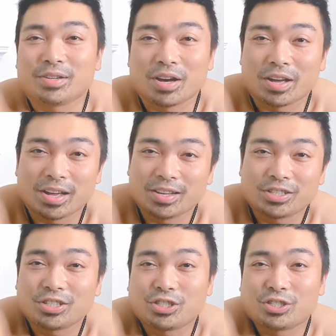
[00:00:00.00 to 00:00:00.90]
you know, I,
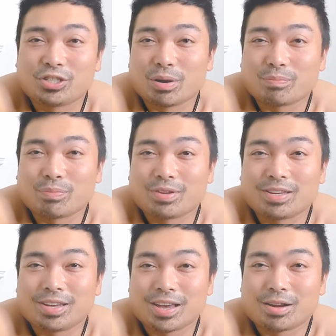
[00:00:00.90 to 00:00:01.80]
she just dumped me,
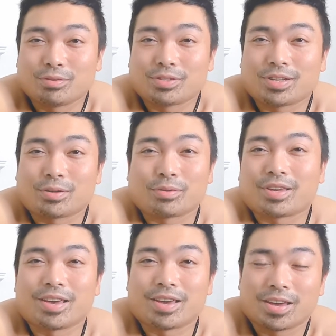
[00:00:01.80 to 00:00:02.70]
and I was just like,
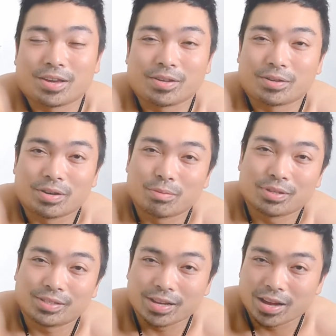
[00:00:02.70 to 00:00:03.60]
okay, you know, I
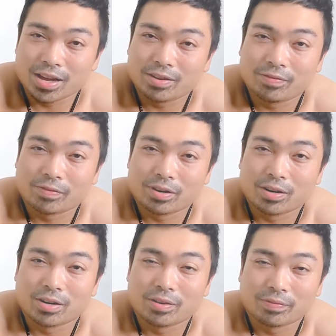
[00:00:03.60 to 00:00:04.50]
was sad for
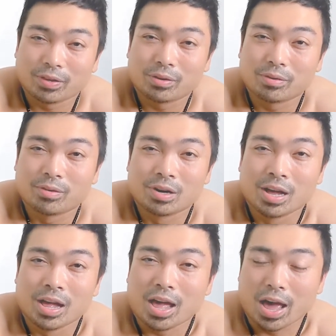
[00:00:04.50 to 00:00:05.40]
a few,
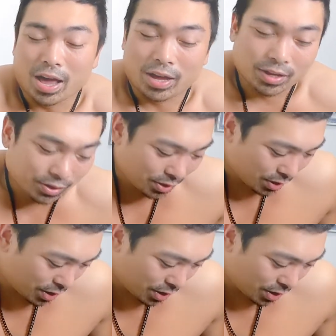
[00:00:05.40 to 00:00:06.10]
and